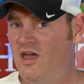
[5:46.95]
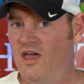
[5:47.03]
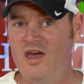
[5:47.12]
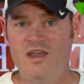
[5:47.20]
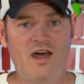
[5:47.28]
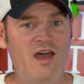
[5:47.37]

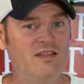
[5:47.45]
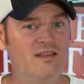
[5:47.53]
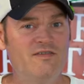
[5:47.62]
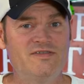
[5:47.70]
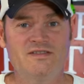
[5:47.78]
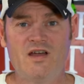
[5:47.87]
and I
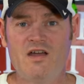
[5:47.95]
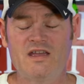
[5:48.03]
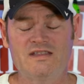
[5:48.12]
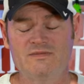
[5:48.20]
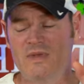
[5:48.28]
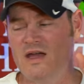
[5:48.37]
love
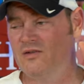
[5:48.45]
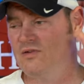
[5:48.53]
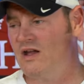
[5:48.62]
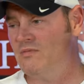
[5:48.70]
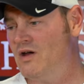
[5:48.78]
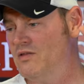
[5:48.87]
stockings, my
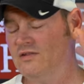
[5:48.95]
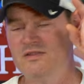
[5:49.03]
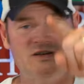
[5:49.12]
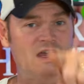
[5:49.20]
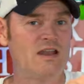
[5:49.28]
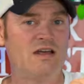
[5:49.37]
grandmother,
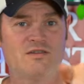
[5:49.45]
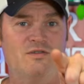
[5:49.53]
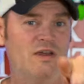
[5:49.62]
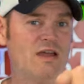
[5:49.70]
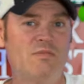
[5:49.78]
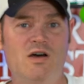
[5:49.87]
shout out to
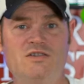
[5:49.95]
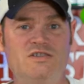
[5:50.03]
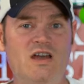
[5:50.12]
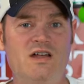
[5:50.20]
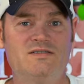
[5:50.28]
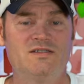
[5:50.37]
Grandma
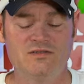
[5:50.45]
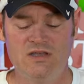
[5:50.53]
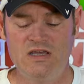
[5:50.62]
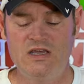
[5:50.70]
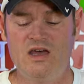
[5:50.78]
Johnson,